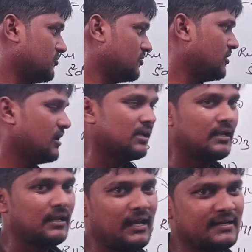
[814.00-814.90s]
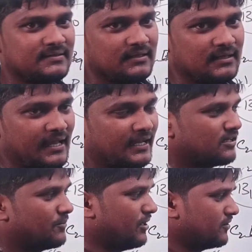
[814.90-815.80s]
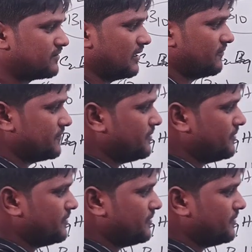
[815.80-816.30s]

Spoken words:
So let us examine yourself